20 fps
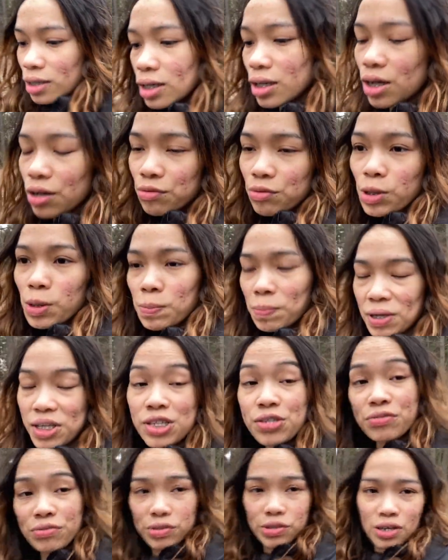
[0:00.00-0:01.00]
a very
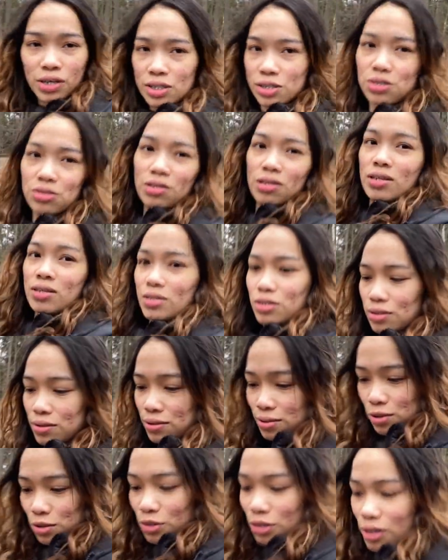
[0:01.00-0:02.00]
peaceful country
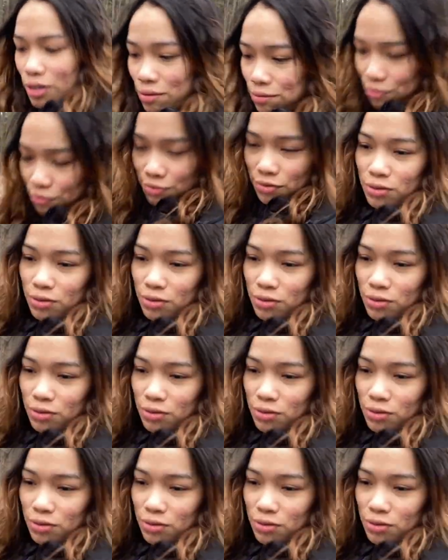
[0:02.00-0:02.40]
to live.